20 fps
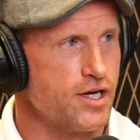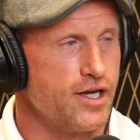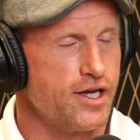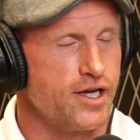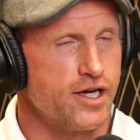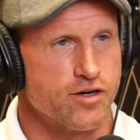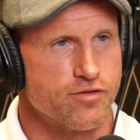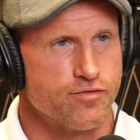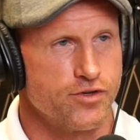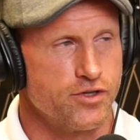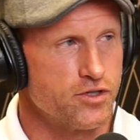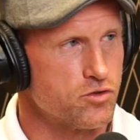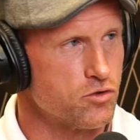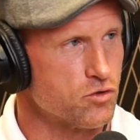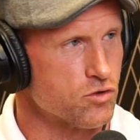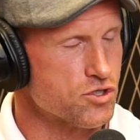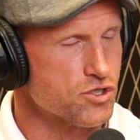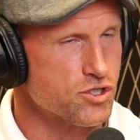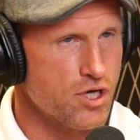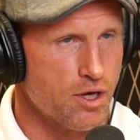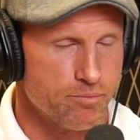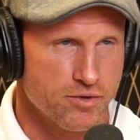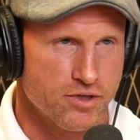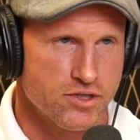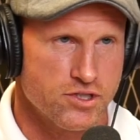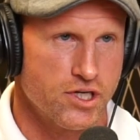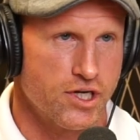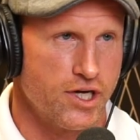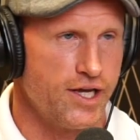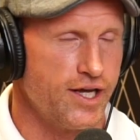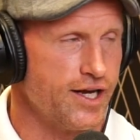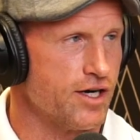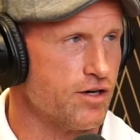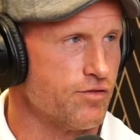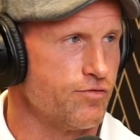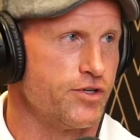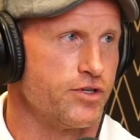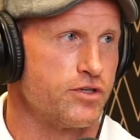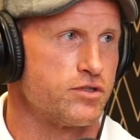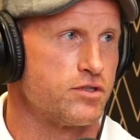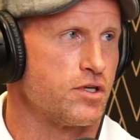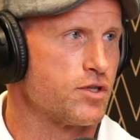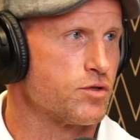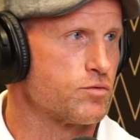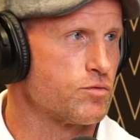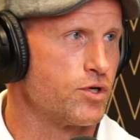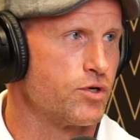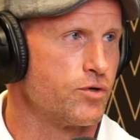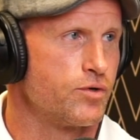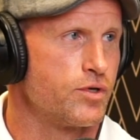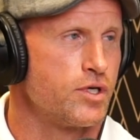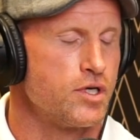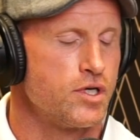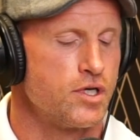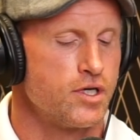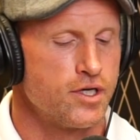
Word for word: going to hit your vehicle or something's going to hit your vehicle on the road.